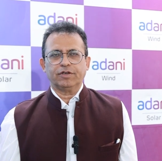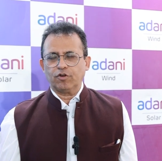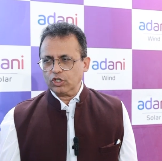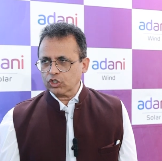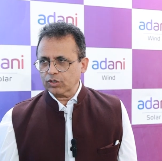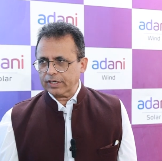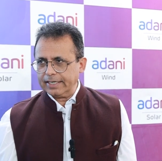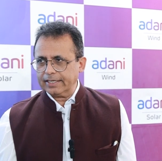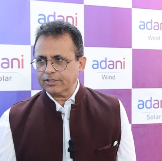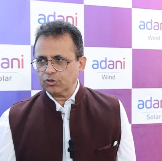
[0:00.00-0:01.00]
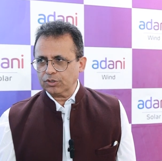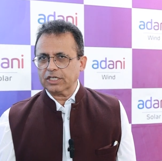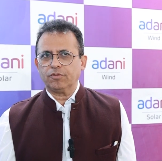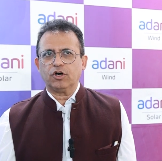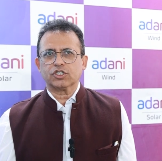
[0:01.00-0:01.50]
We've also created 2
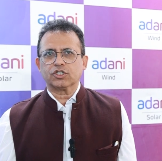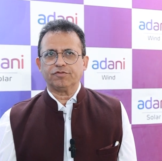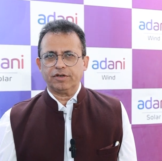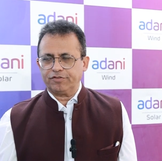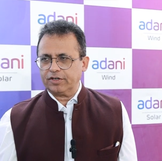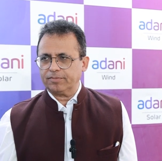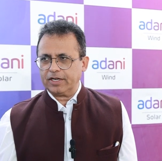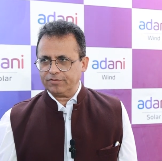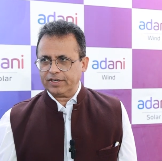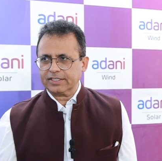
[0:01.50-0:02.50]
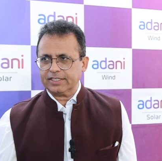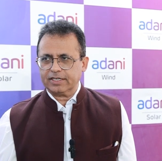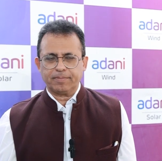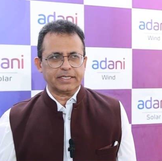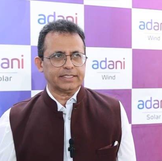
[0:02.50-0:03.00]
gigawatts of wafer
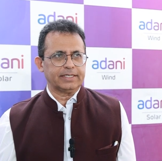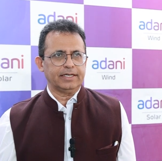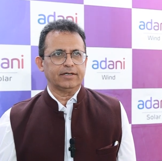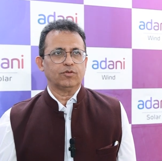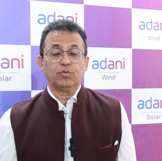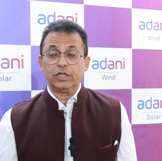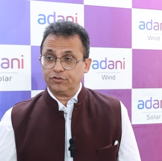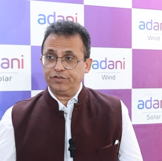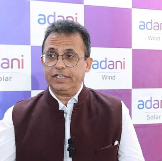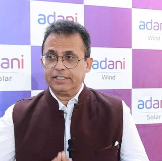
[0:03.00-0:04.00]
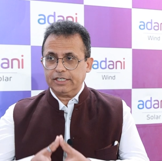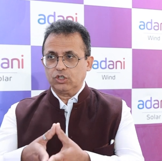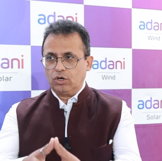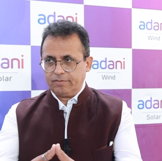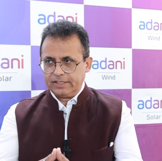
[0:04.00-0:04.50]
manufacturing capacity, which feeds
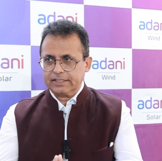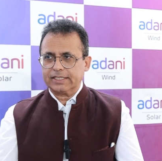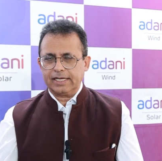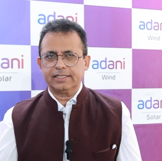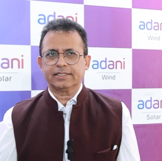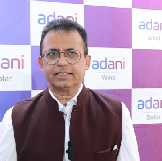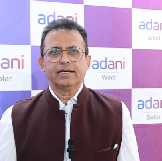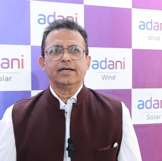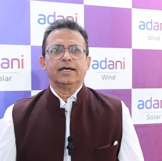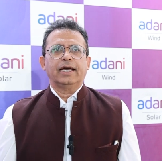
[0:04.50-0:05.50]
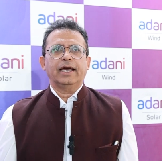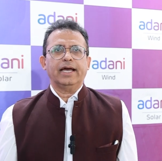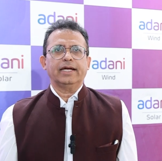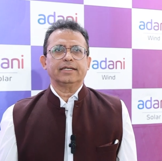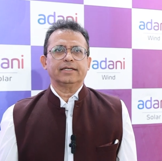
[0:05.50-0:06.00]
into our cells.
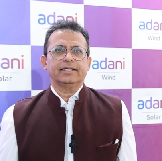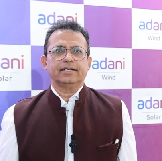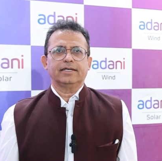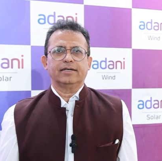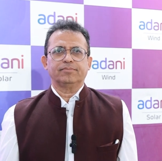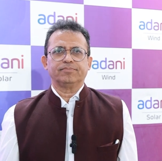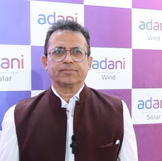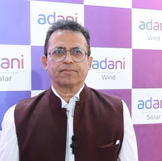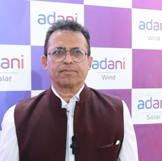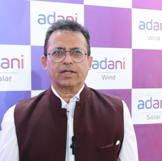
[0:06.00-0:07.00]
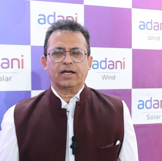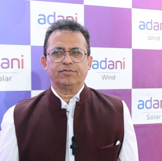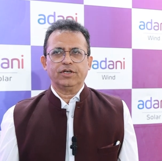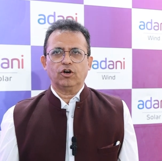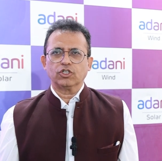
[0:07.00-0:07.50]
And
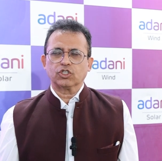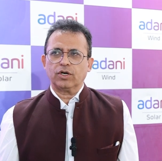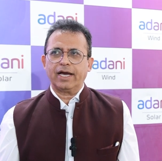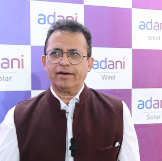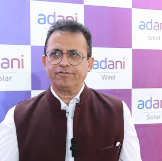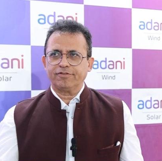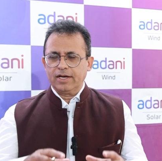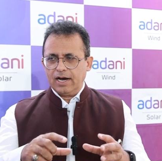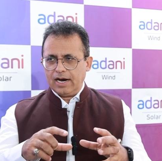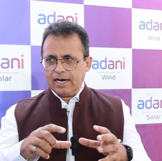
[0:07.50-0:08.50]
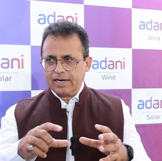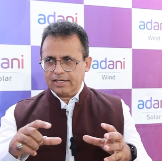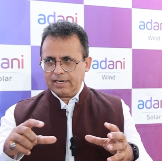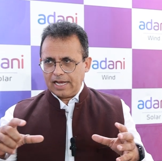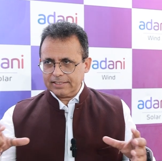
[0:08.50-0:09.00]
we also have
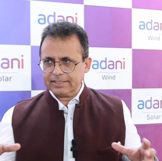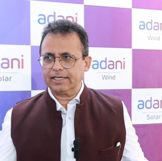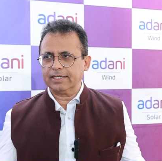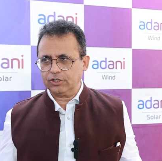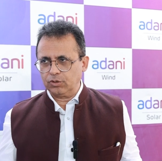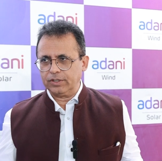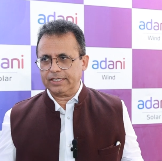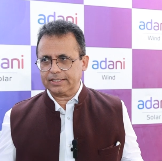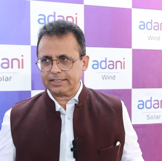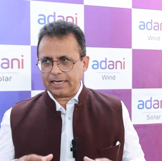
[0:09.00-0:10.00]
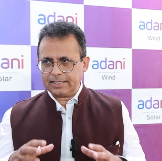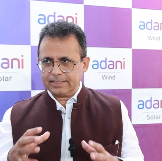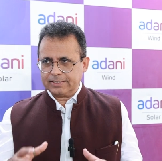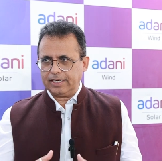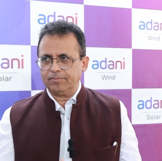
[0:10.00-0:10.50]
our ancillary units
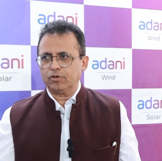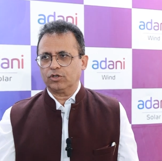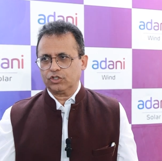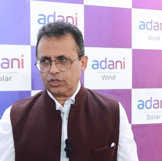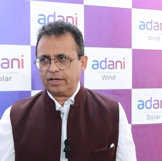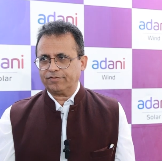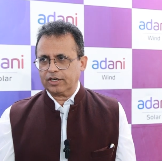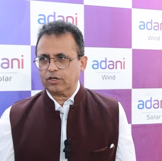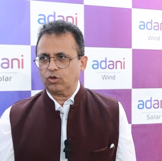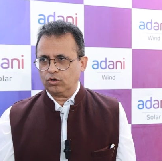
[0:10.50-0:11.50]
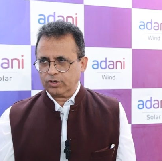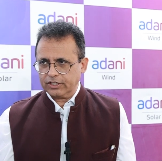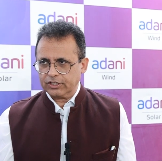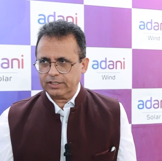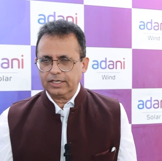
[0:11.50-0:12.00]
at the same geographical
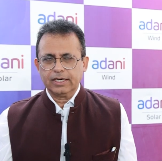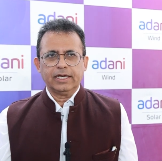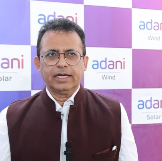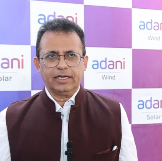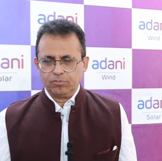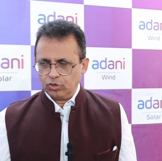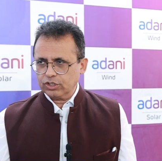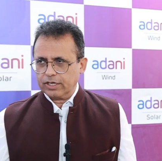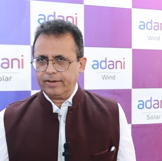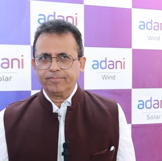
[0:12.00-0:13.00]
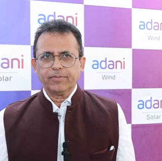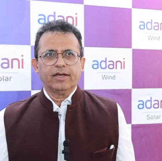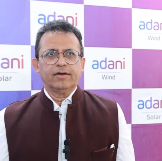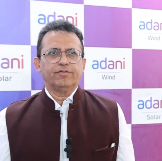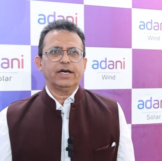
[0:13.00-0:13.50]
co-location in Mundra,
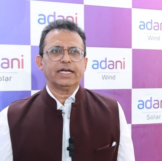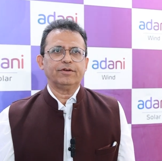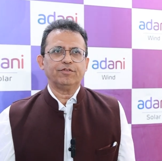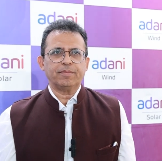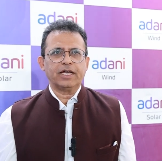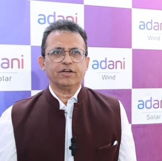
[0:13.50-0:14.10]
wherein we